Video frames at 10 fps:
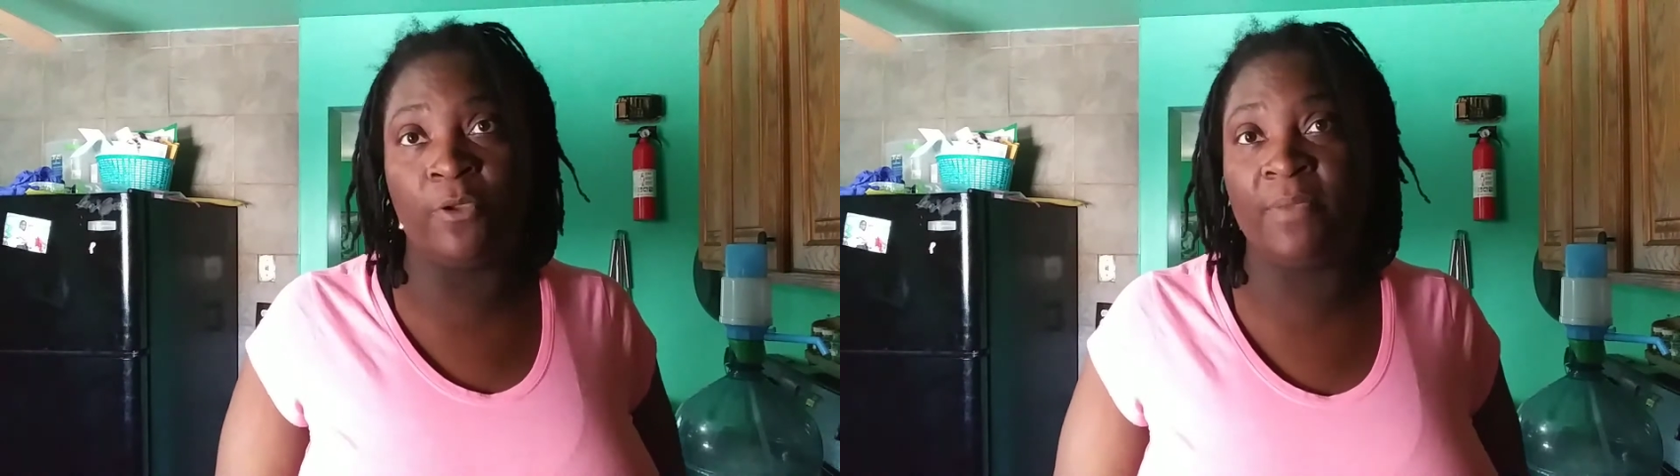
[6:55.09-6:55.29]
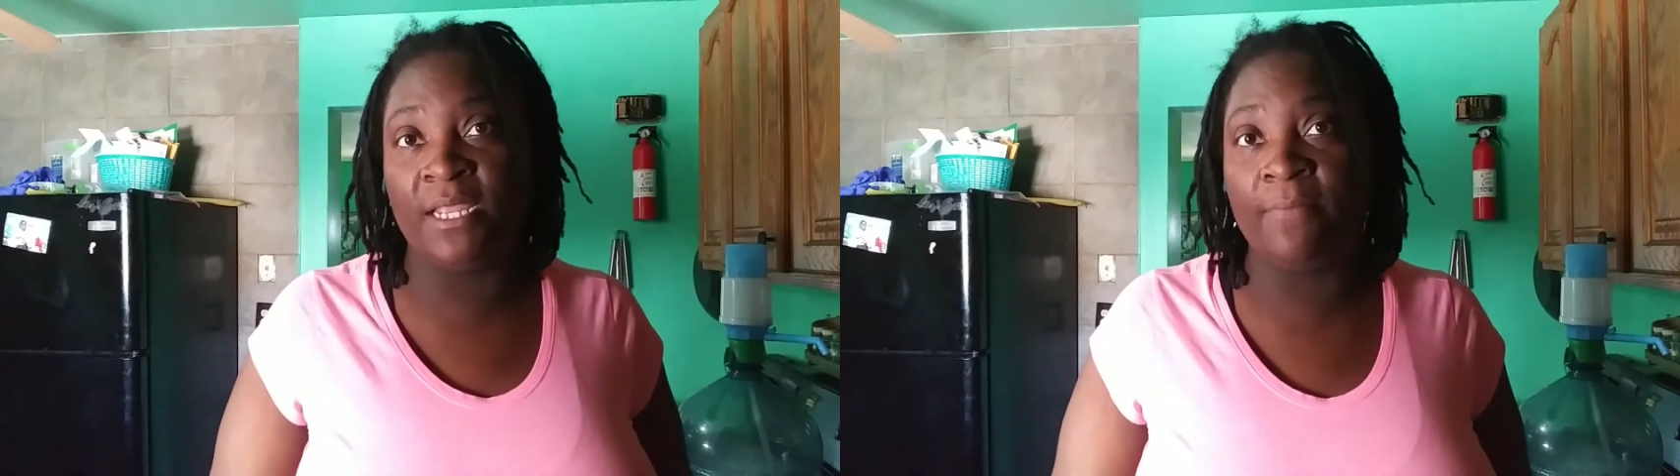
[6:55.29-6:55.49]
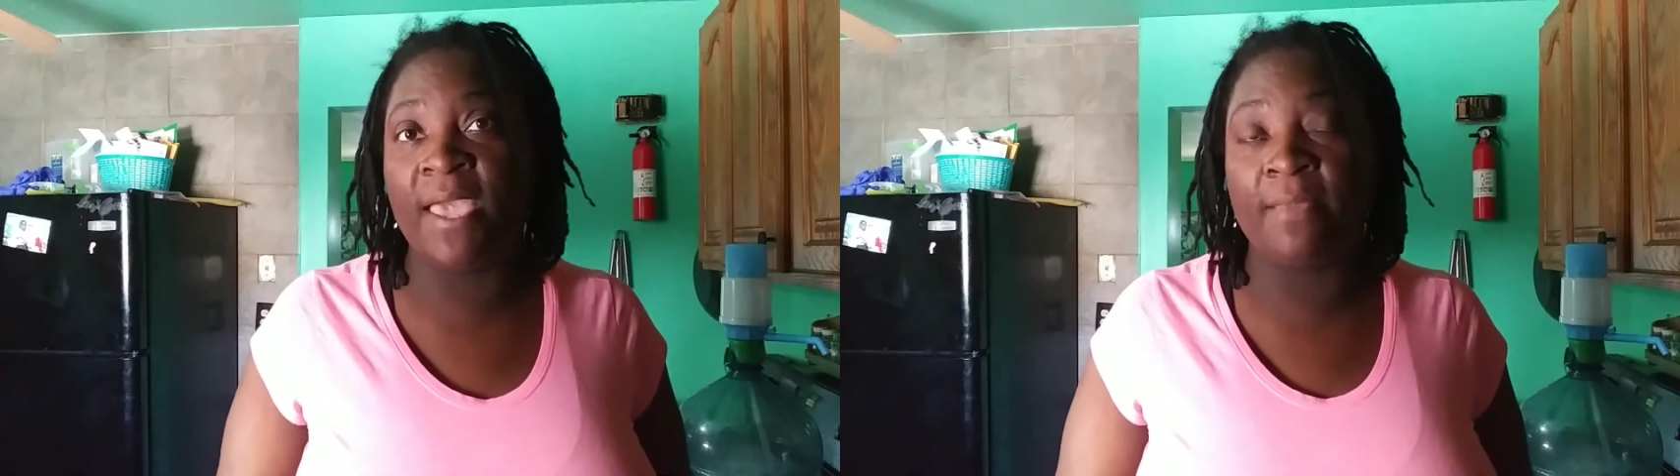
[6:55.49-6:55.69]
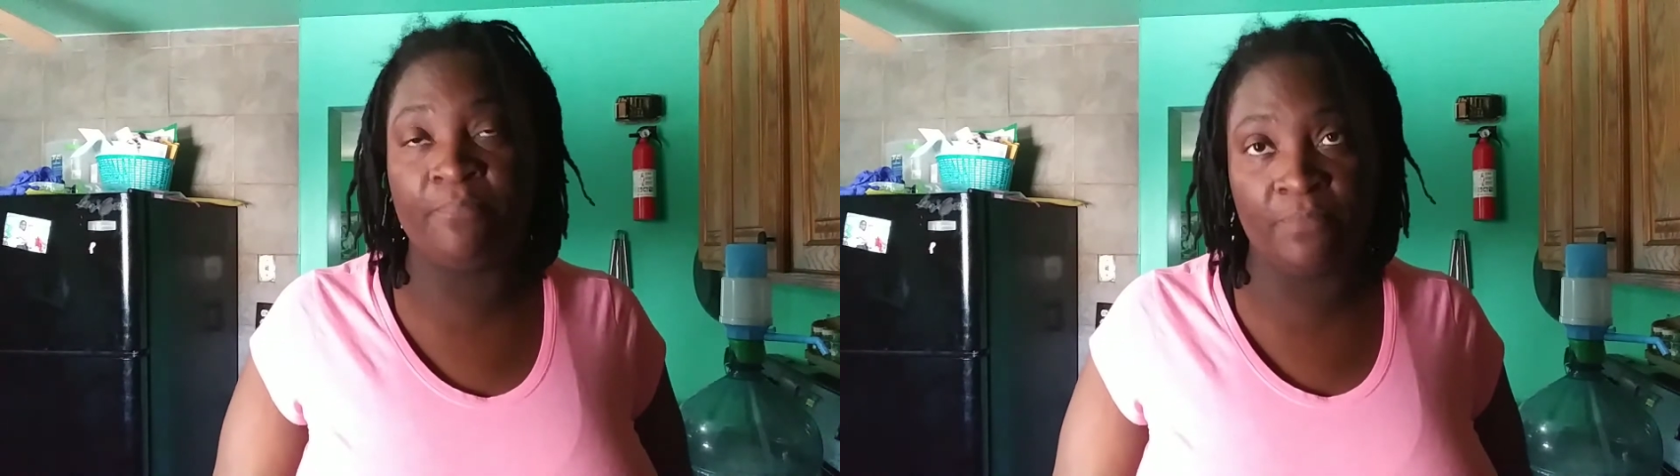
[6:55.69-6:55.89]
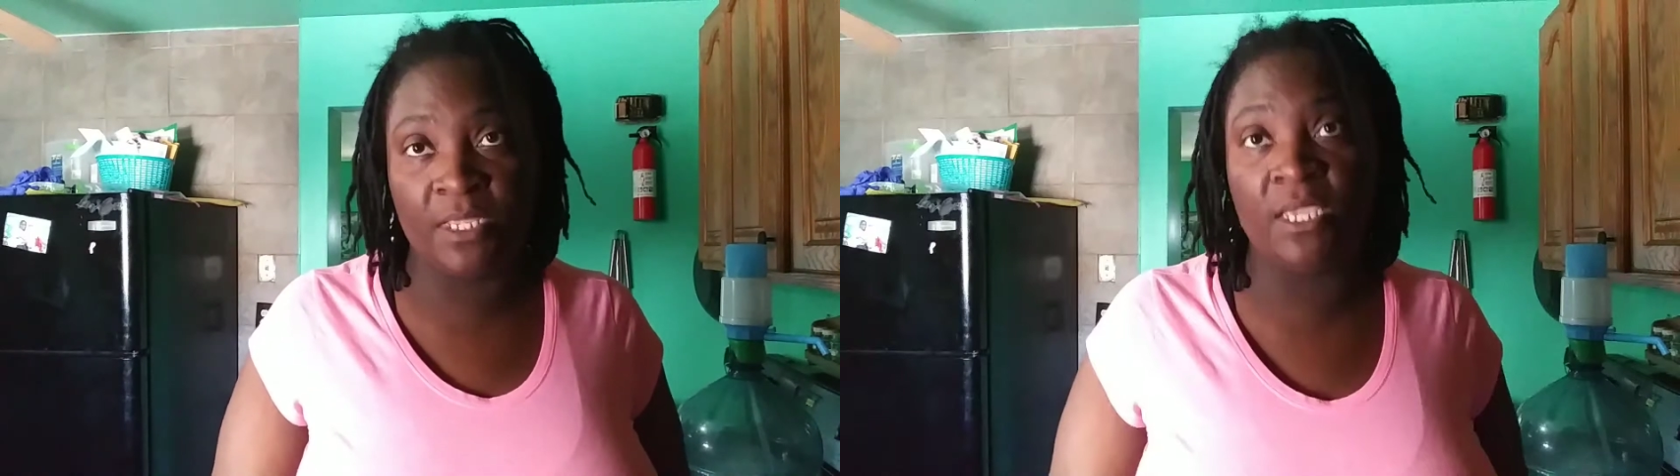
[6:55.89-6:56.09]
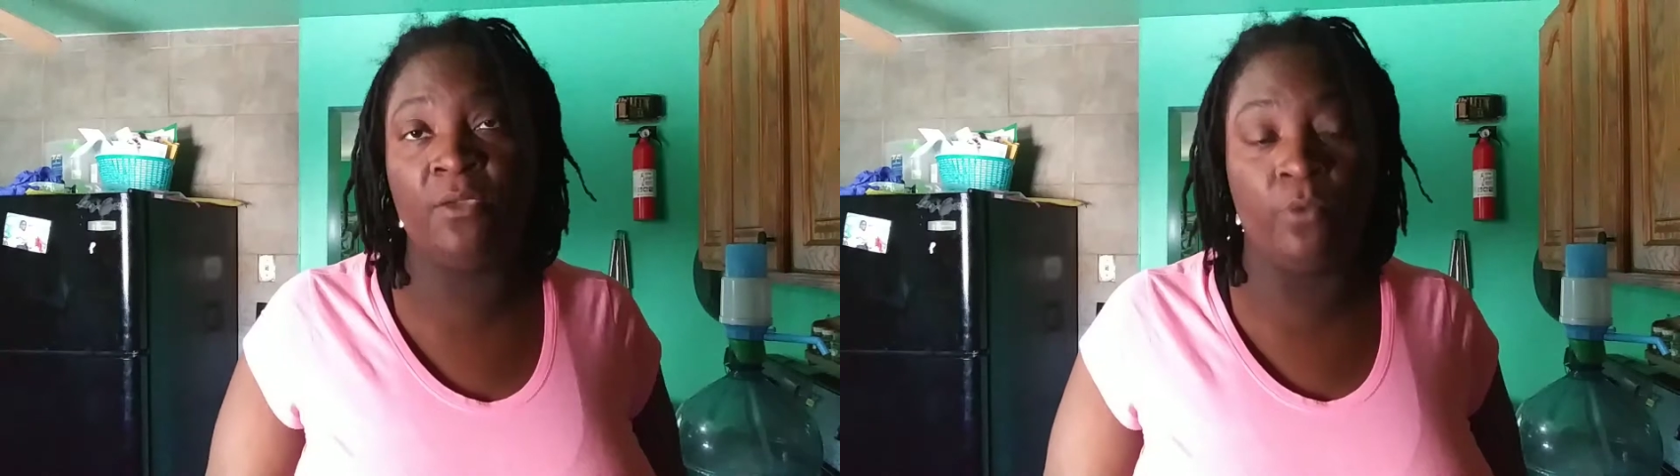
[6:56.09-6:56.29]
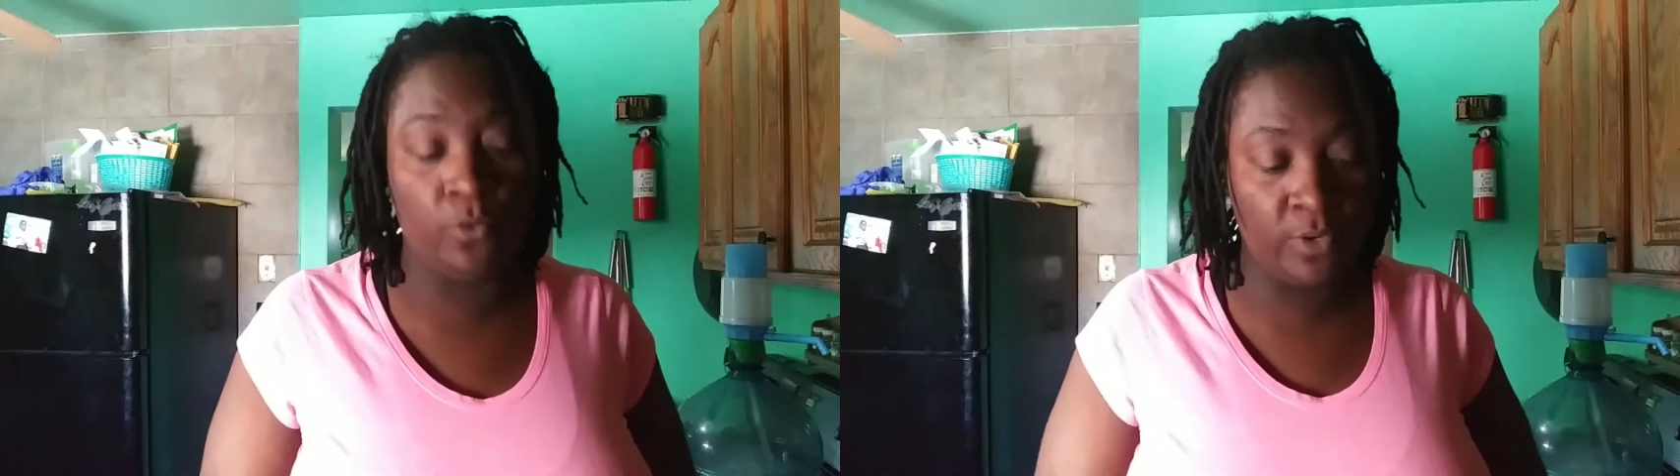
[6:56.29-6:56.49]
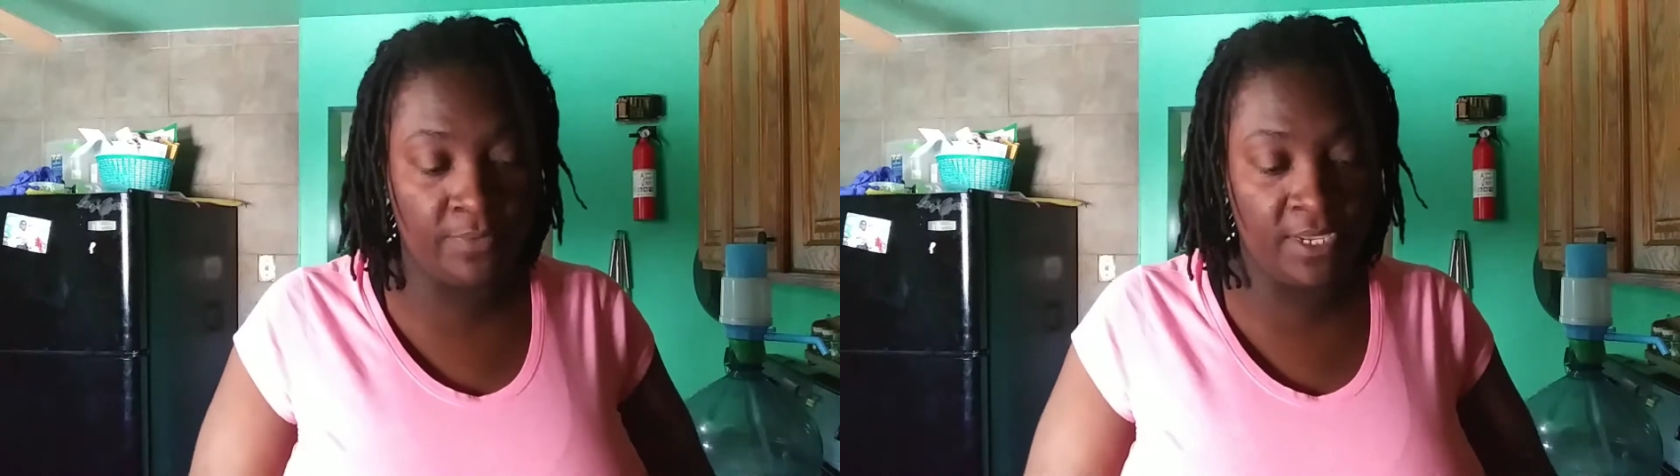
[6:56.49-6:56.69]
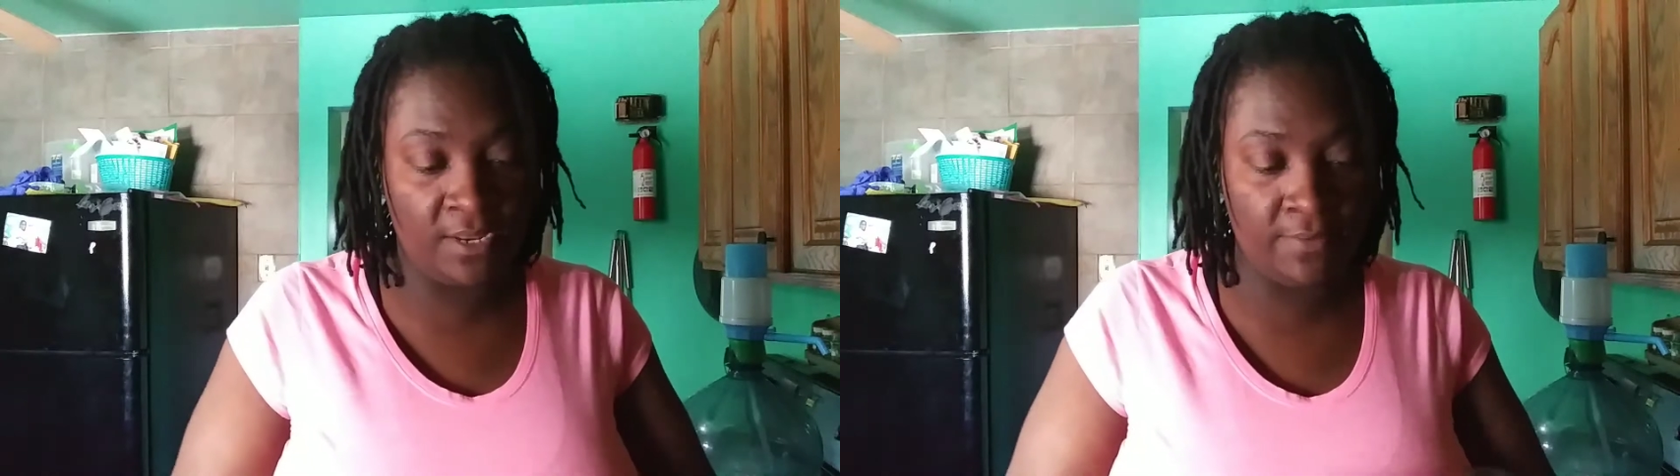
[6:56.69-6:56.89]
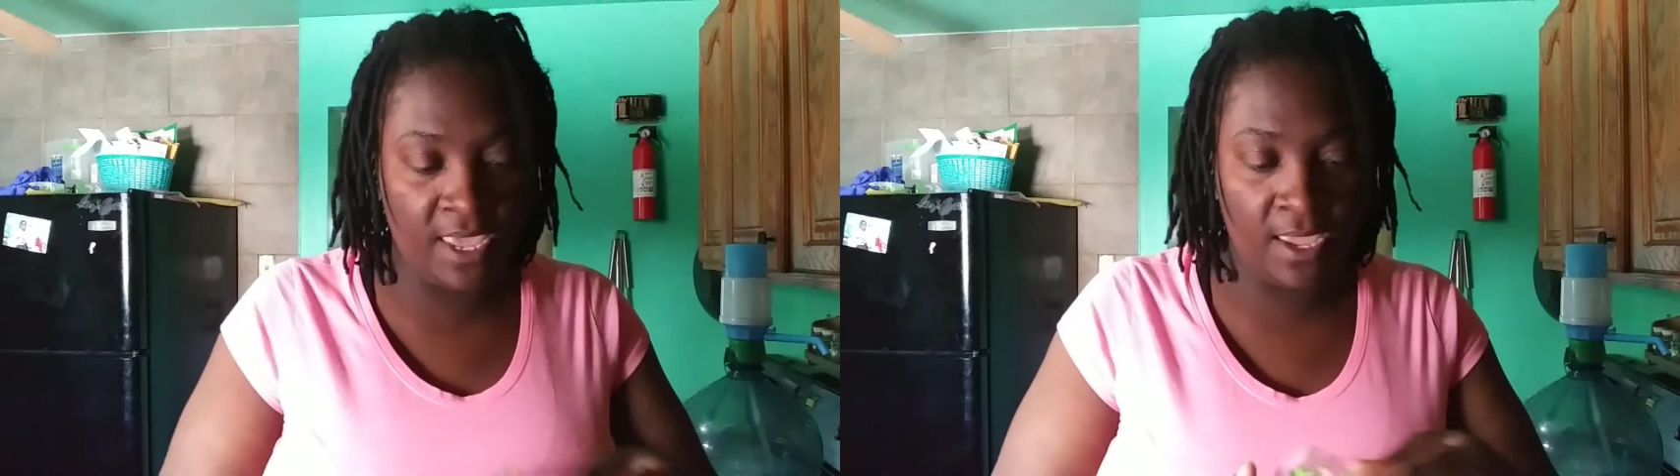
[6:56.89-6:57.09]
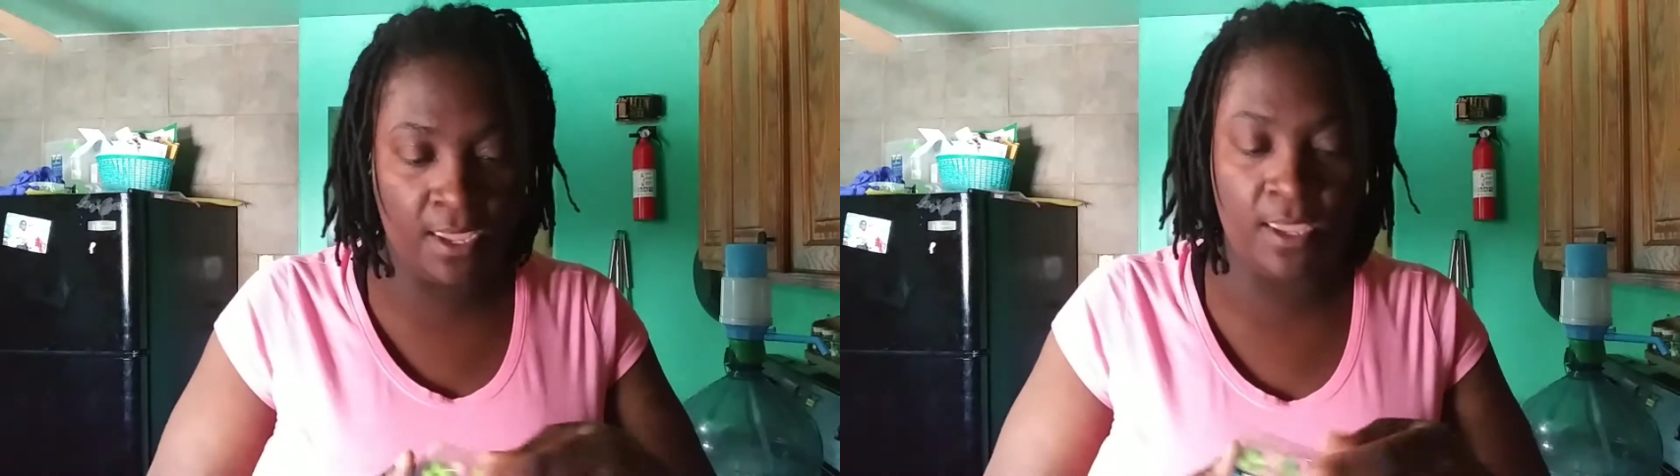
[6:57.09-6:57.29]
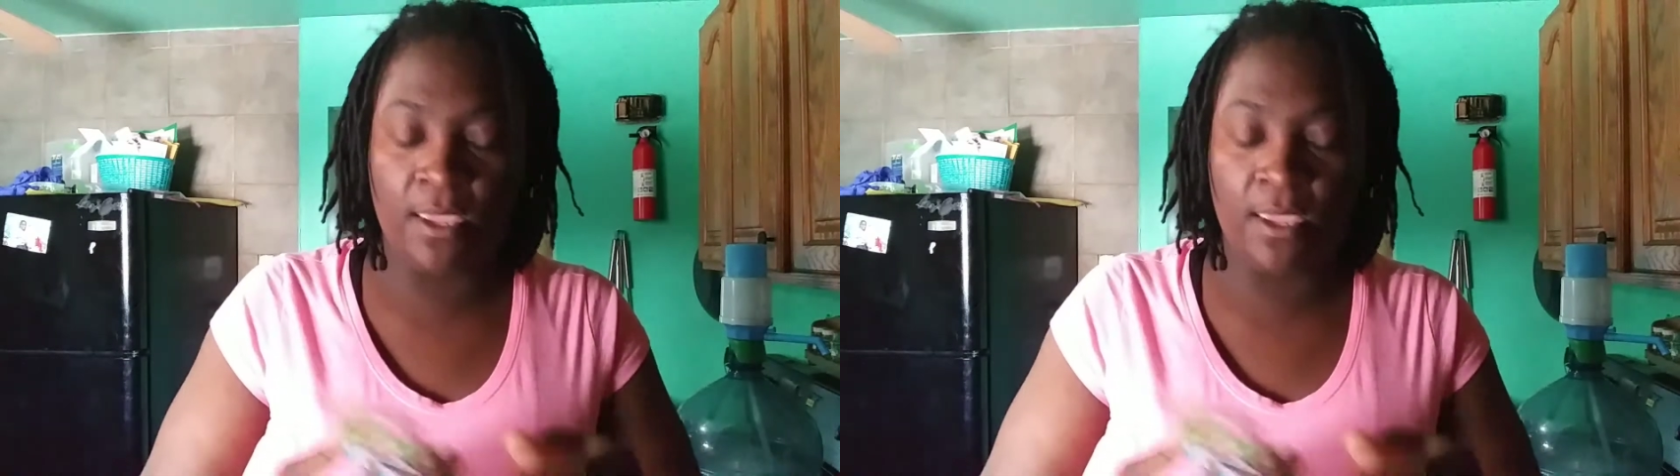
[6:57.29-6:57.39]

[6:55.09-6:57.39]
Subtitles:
repeat it back. He will repeat it back.